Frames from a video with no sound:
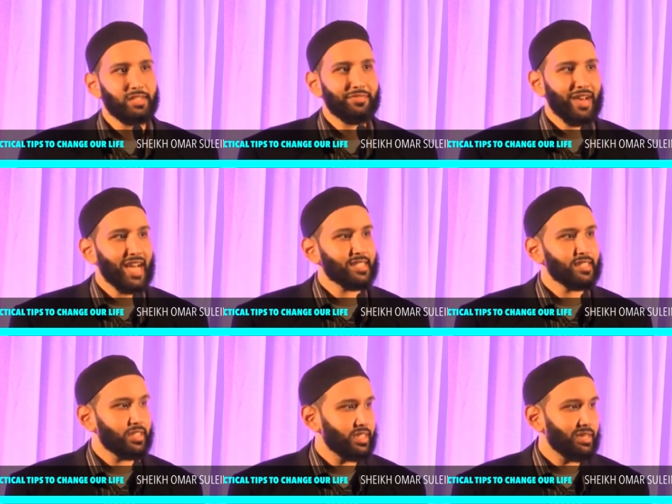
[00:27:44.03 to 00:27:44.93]
she
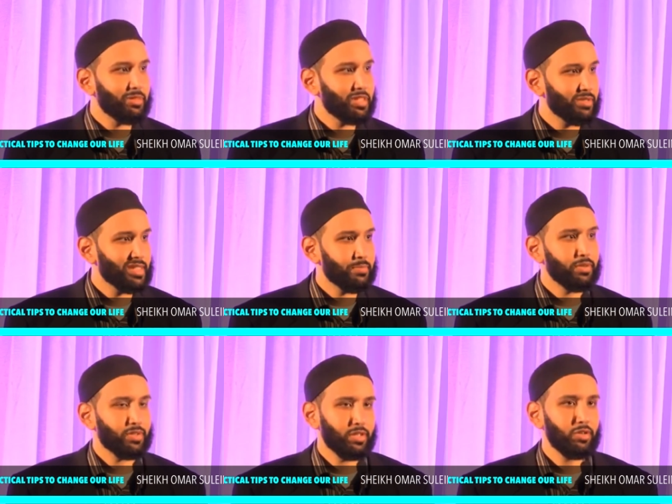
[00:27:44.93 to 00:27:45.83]
fasted, she did what she was
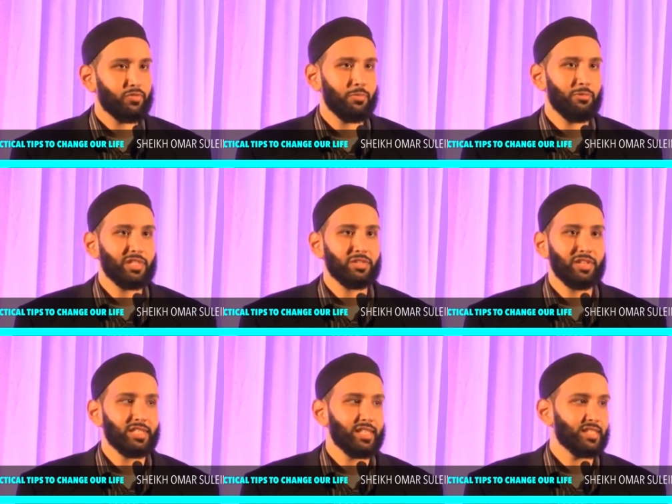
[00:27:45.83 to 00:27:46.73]
supposed to do from a
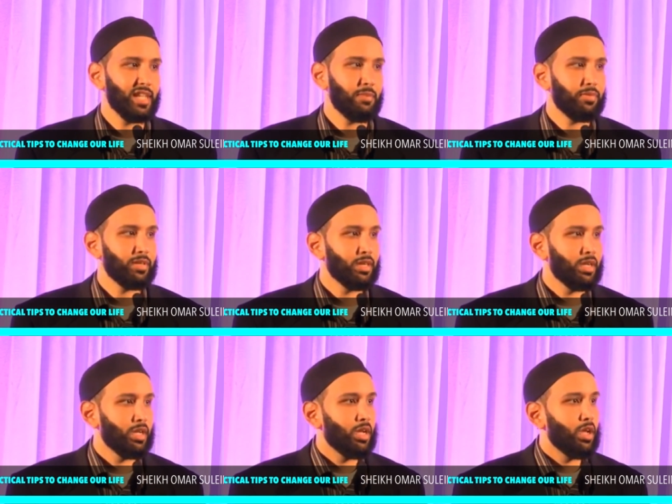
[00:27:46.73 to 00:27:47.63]
ritualistic standpoint.
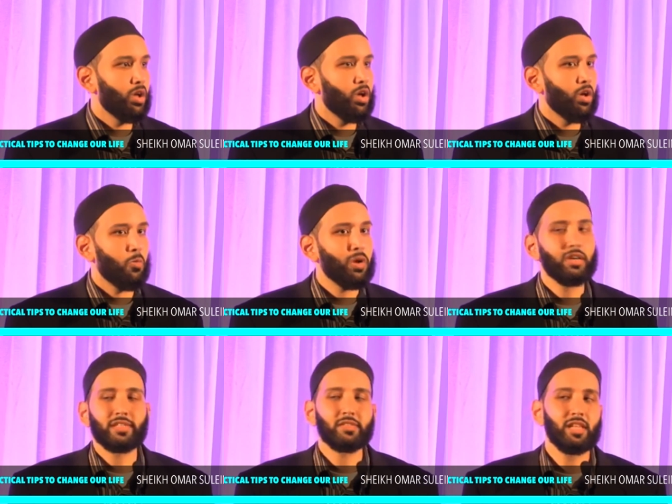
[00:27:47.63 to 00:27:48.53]
What
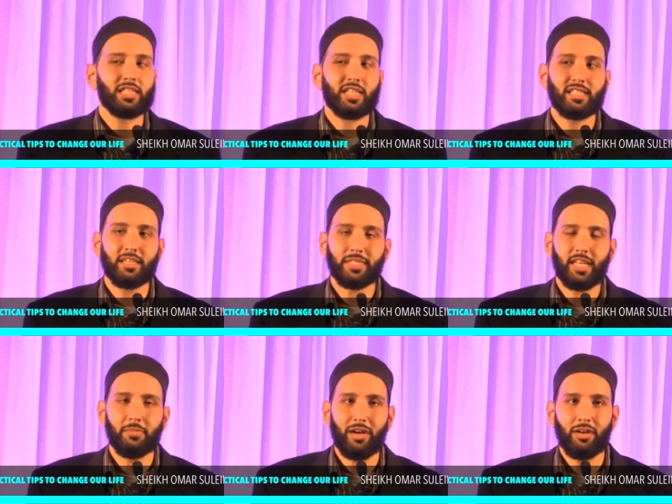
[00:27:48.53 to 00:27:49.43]
did Rasulullah
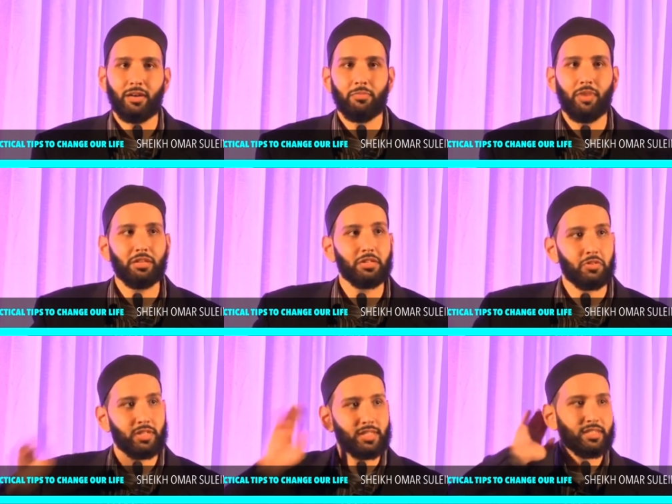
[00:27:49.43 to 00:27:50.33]
say about her? Brothers
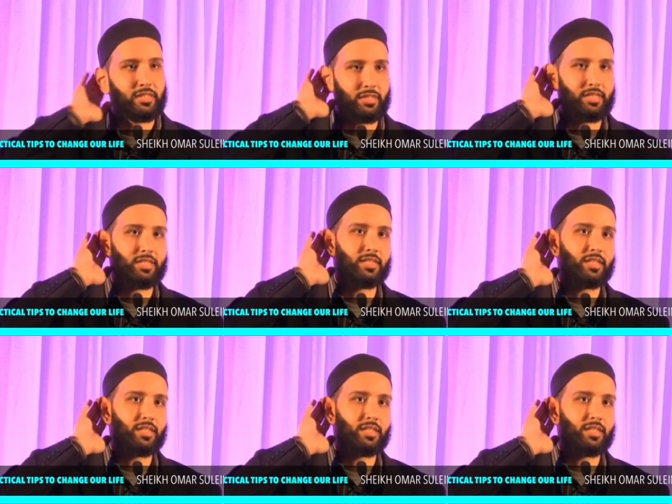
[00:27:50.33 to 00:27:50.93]
or sisters?